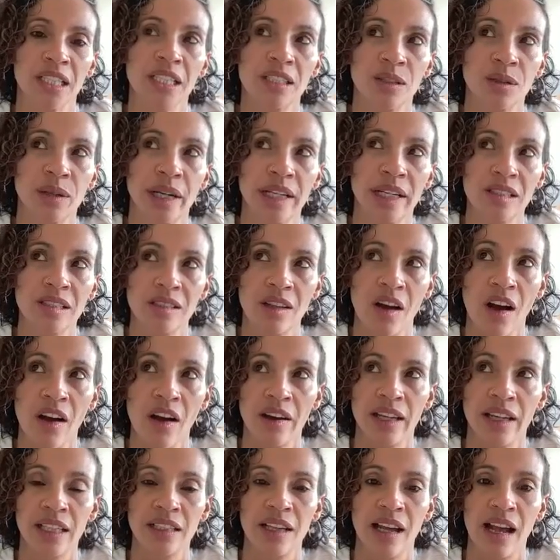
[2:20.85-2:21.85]
So I
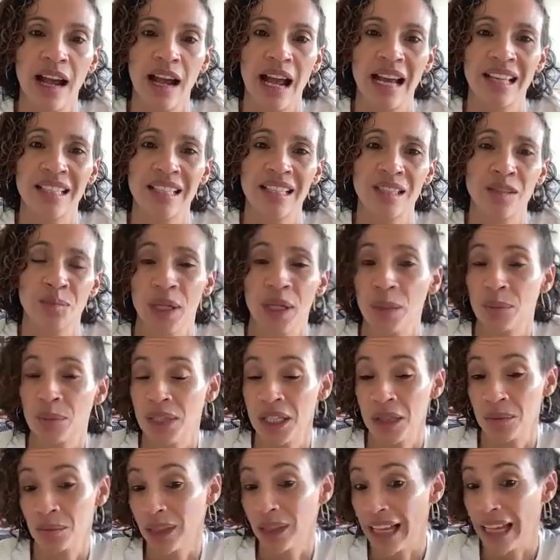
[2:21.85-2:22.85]
saw it as
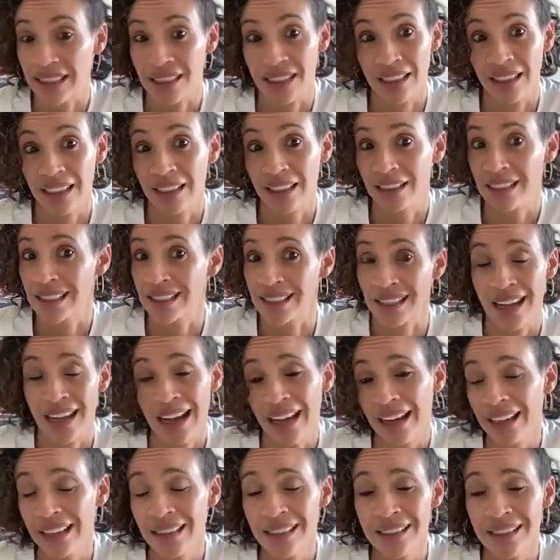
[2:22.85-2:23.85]
maybe a blessing in
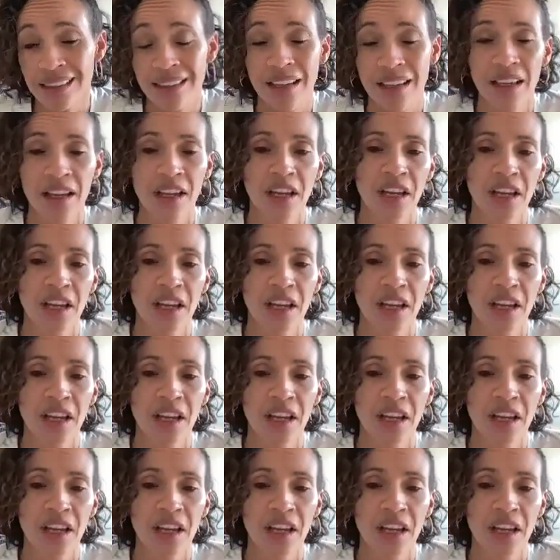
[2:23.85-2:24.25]
disguise,